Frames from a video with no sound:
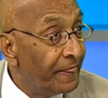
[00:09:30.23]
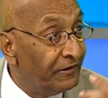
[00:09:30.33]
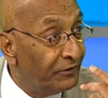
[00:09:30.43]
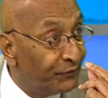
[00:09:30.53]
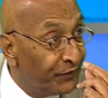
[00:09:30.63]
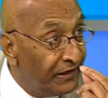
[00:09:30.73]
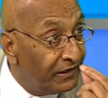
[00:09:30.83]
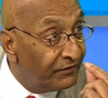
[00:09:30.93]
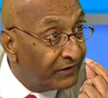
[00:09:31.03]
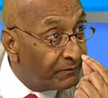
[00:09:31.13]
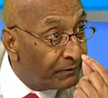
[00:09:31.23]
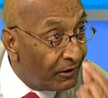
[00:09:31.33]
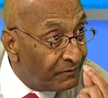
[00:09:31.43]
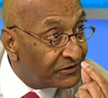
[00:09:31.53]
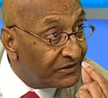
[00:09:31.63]
in the field of
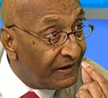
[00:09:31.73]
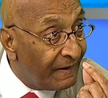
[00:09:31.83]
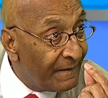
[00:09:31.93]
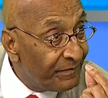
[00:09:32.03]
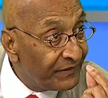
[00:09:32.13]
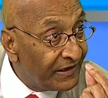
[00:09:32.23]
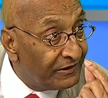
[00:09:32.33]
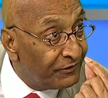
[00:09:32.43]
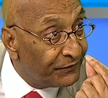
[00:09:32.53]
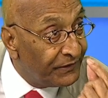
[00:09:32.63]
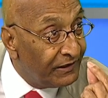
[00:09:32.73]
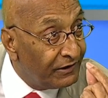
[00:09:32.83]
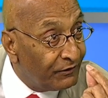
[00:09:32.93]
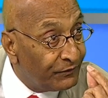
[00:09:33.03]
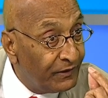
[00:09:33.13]
diplomacy, in the
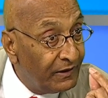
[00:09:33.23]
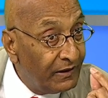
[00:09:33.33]
field of